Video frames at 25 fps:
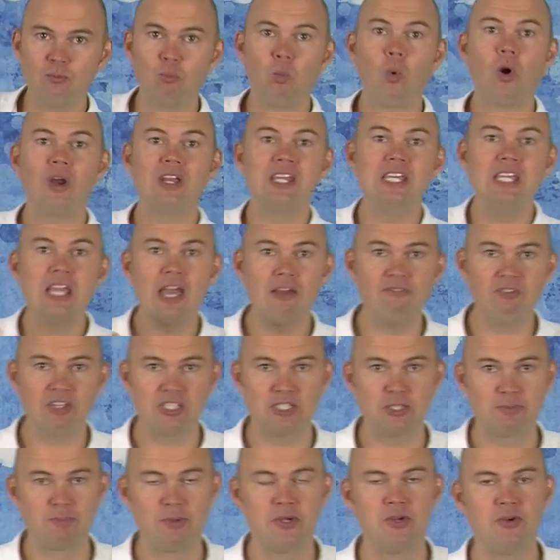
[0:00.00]
and what he had
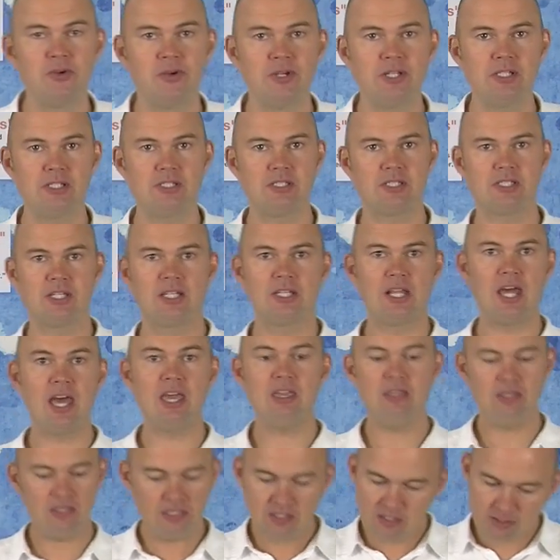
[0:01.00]
experienced. And
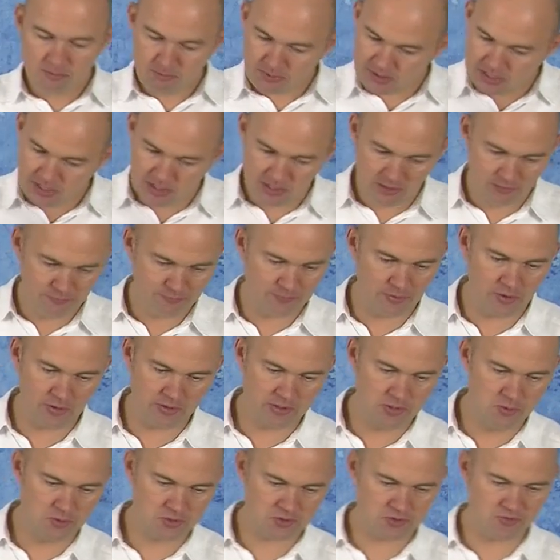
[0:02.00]
I, in the beginning,
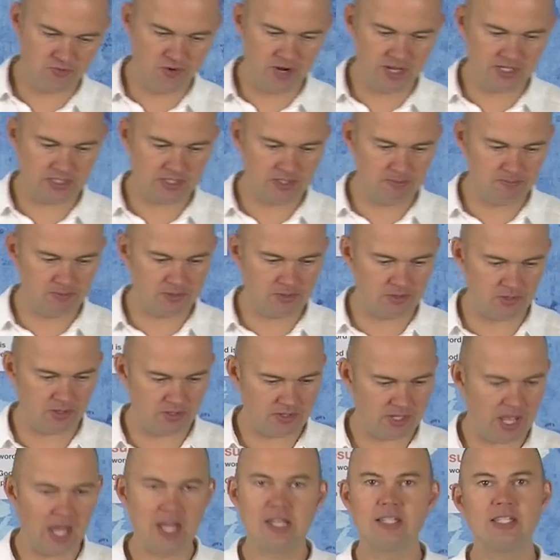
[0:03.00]
thought he was crazy
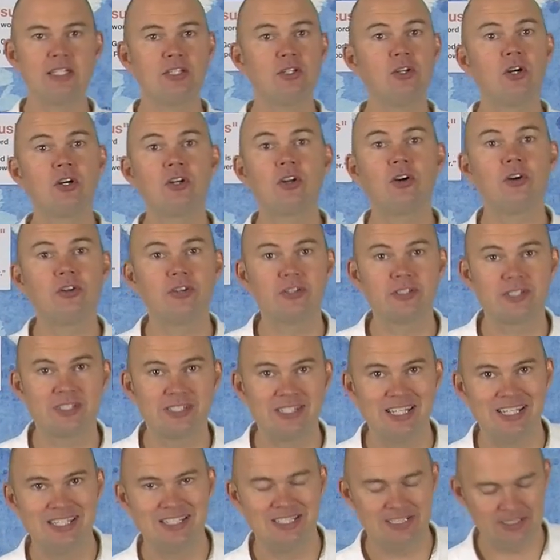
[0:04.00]
because I did not
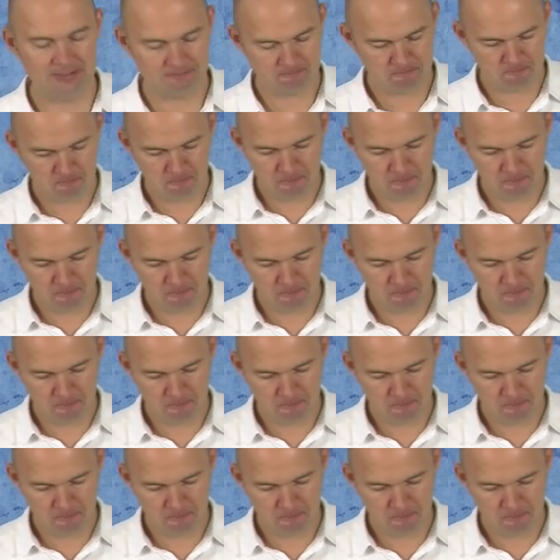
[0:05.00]
understand it.